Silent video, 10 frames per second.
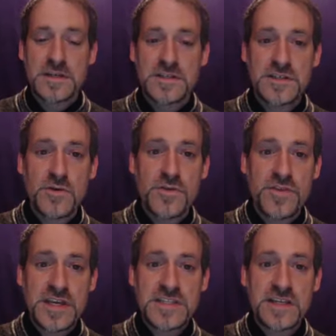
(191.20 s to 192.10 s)
So
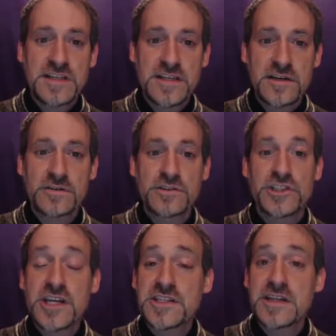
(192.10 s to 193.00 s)
this allele
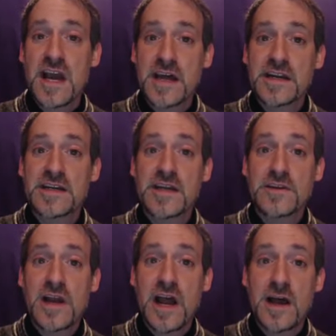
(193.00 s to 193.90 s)
just got
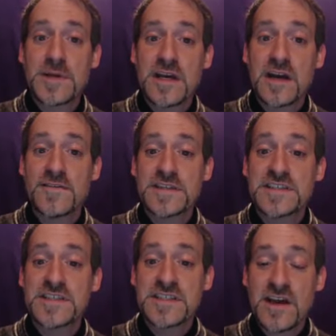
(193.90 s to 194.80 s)
another copy of
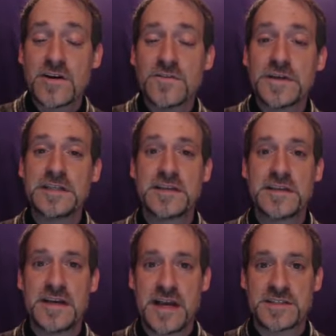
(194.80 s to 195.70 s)
itself into
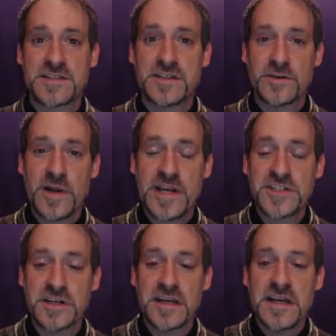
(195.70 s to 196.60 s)
the next
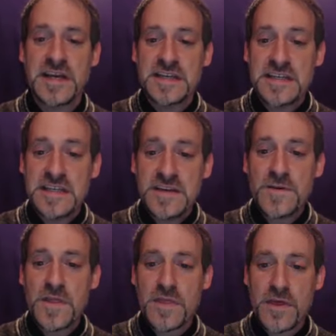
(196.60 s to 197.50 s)
generation,
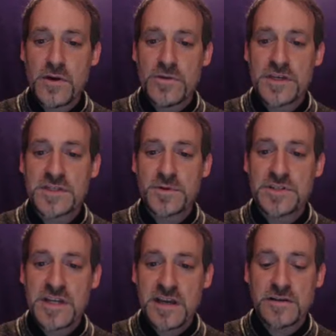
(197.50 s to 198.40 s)
even though this
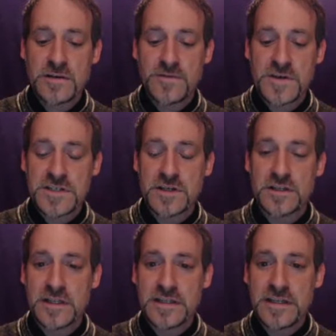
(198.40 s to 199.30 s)
particular
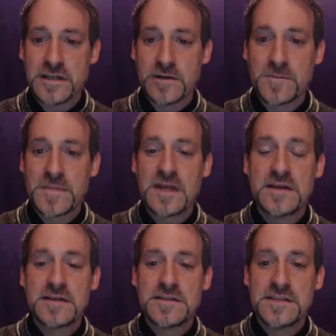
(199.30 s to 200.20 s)
physical allele
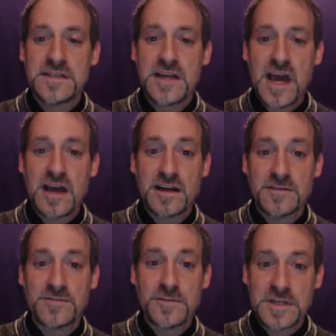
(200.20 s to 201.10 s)
did not
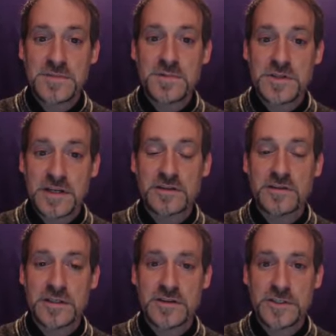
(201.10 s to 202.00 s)
come from this
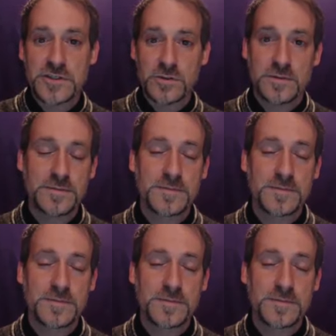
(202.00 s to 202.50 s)
particular individual.